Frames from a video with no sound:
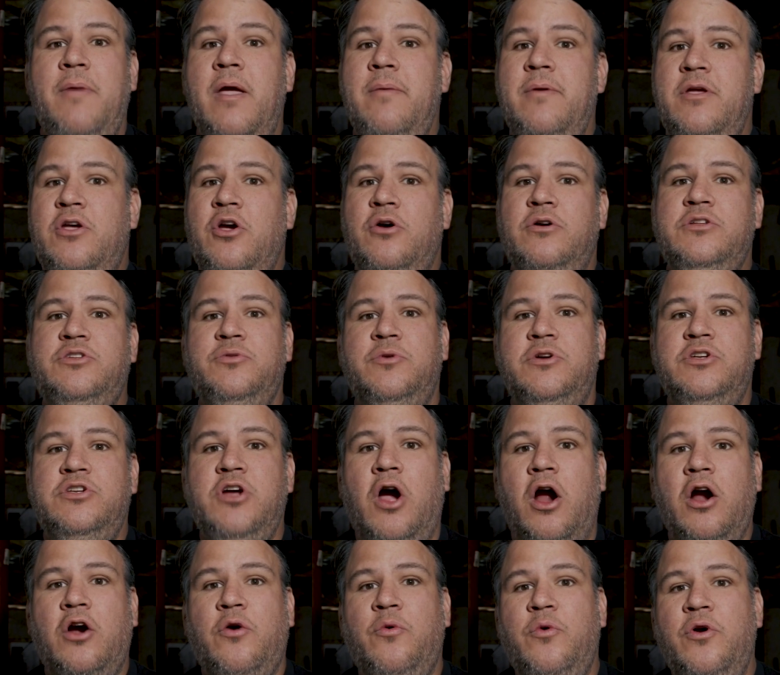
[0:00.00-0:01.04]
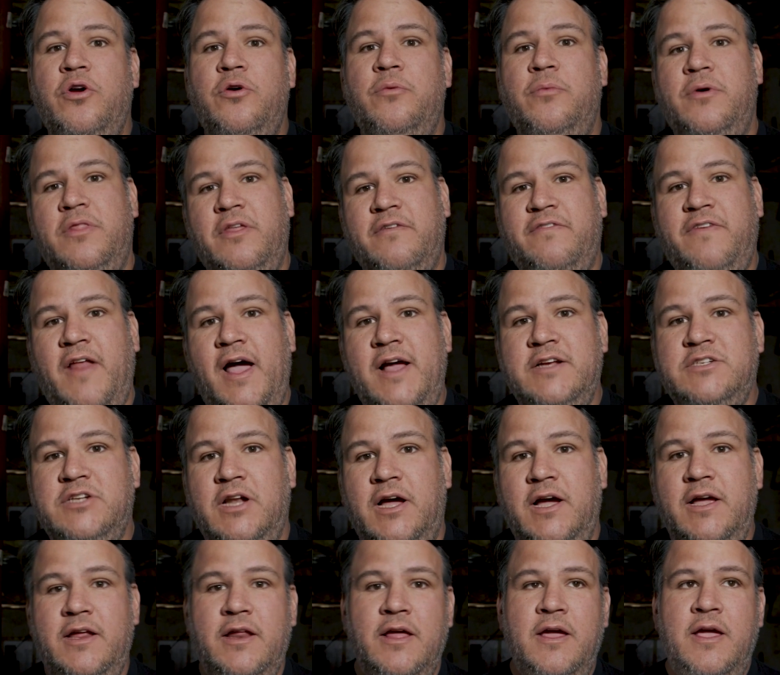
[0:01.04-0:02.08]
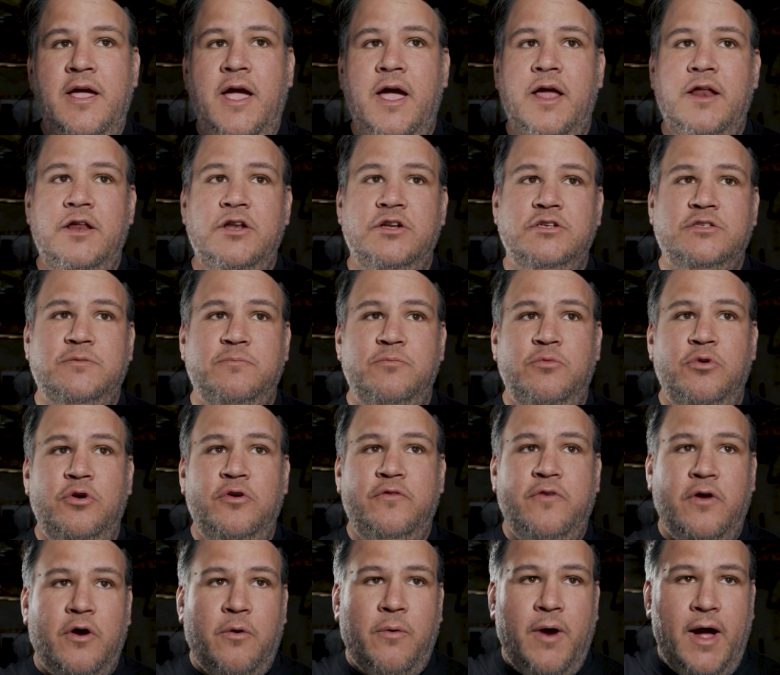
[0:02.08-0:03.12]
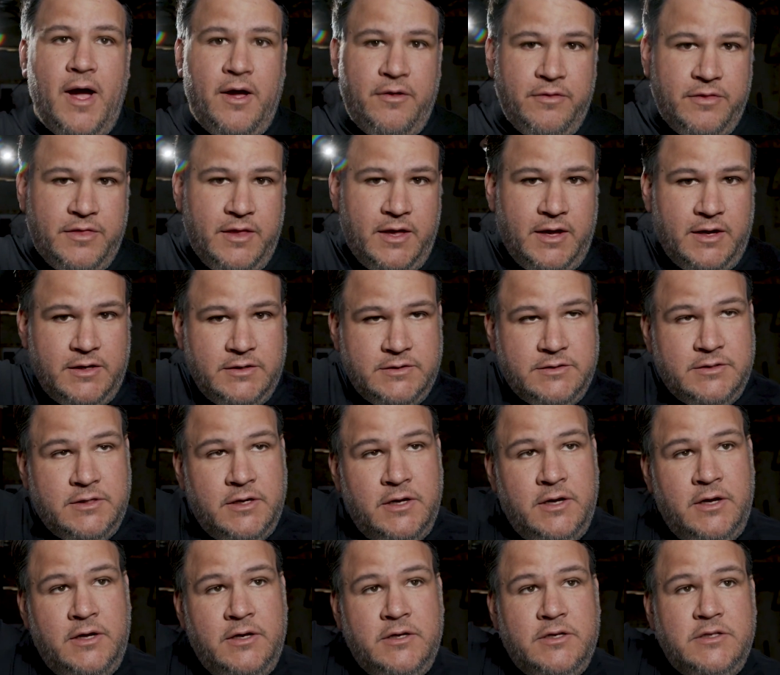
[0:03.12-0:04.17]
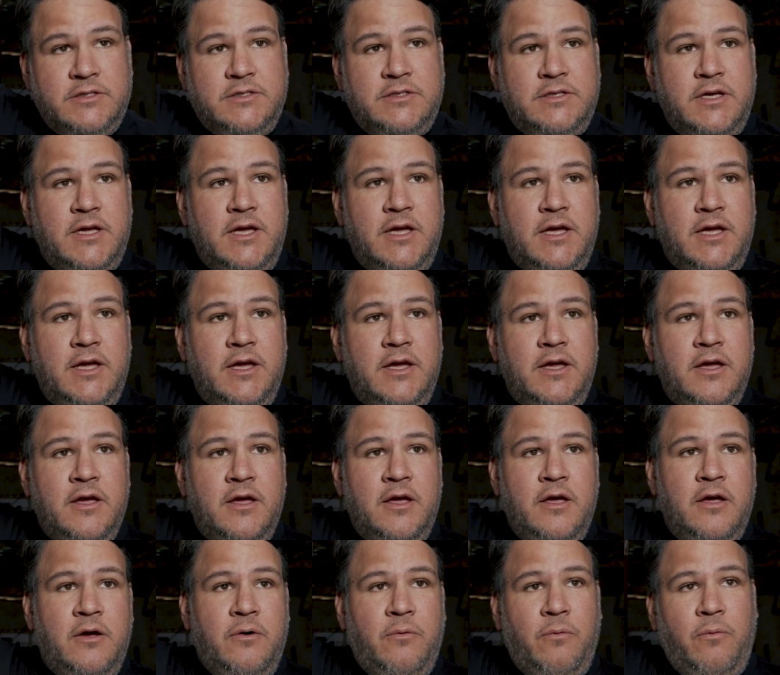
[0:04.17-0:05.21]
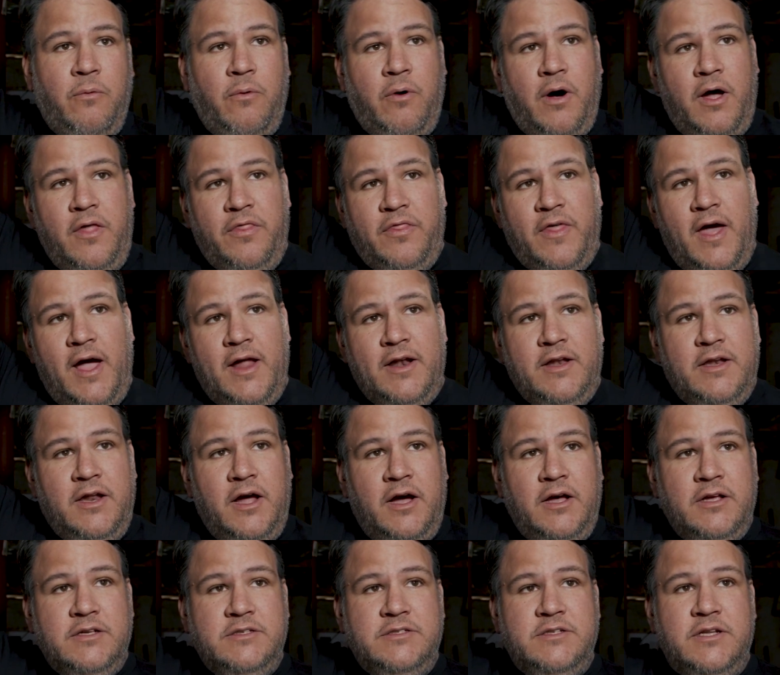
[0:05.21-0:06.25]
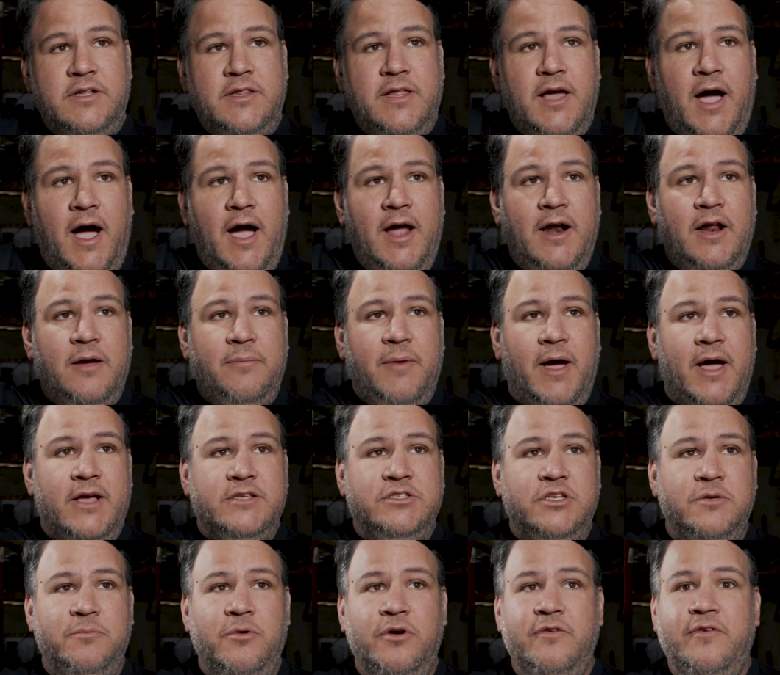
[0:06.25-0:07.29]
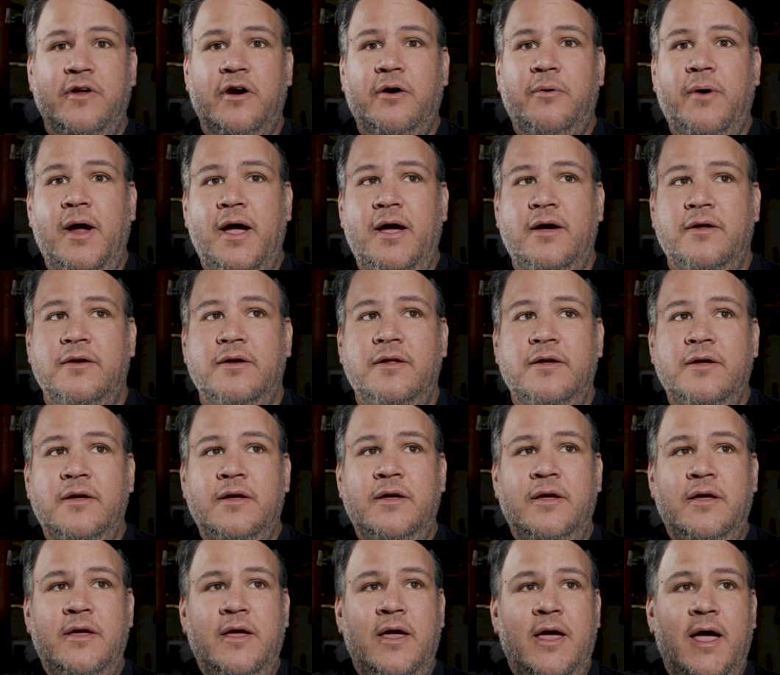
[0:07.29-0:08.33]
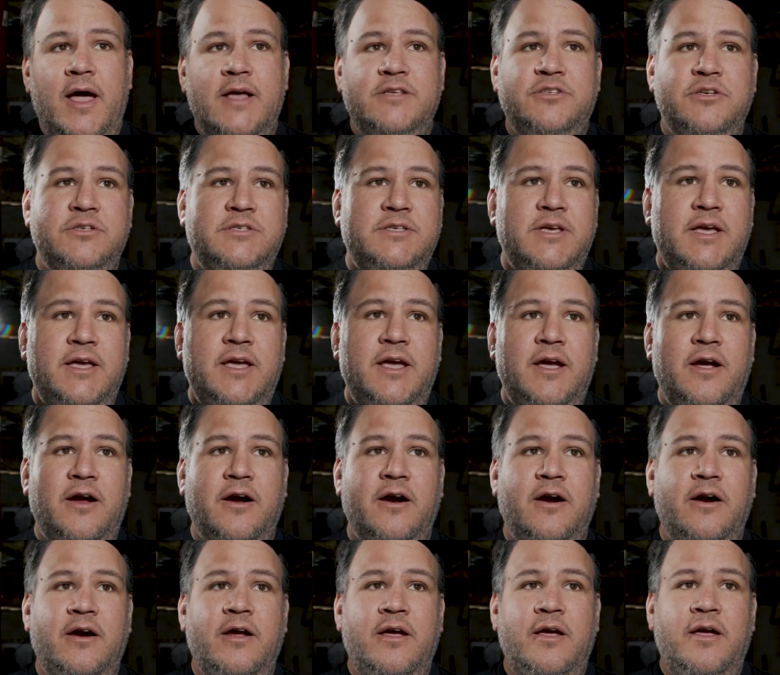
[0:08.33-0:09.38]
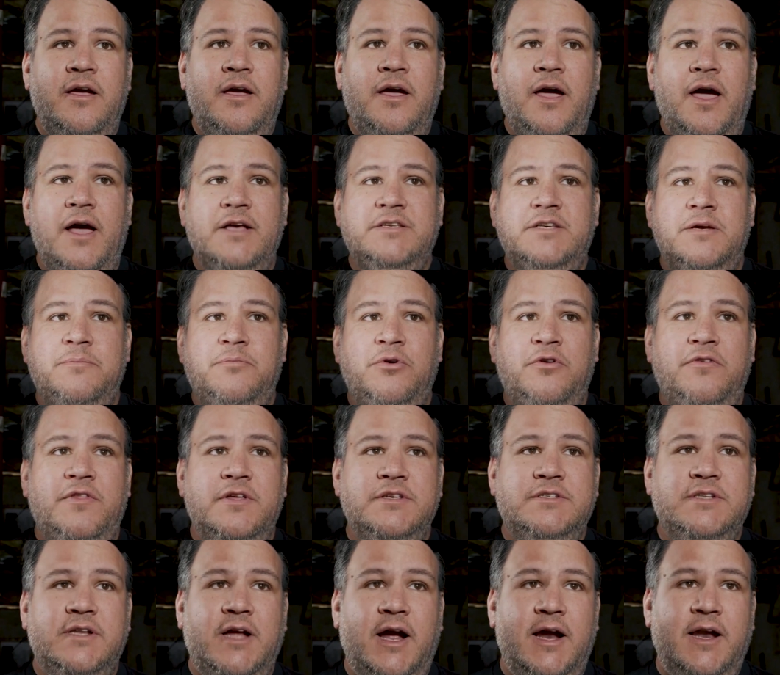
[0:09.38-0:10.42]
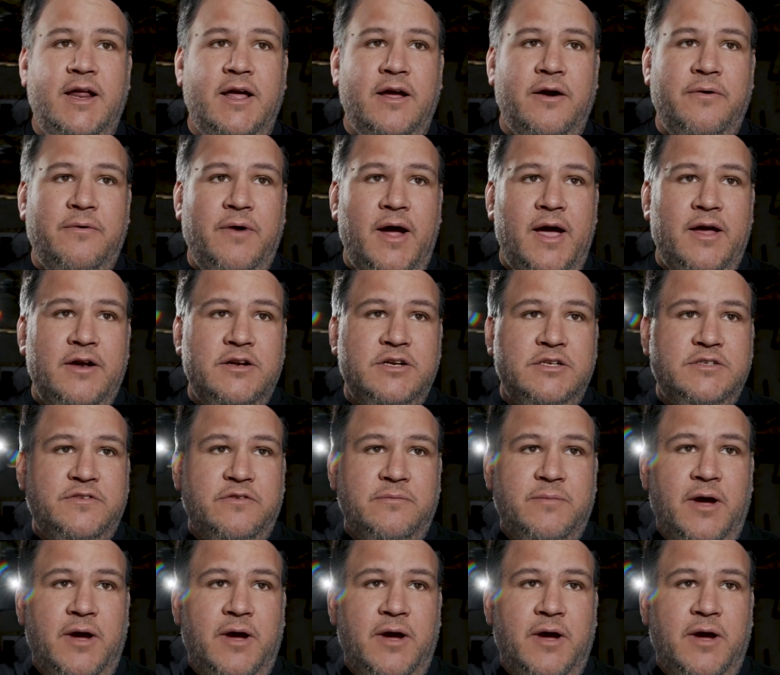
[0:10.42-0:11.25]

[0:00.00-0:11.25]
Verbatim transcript: Like maybe you go into a dark room with a flashlight and you just move it around things to see what that does to the item as you move it around. As you see here, as I move this lighting around just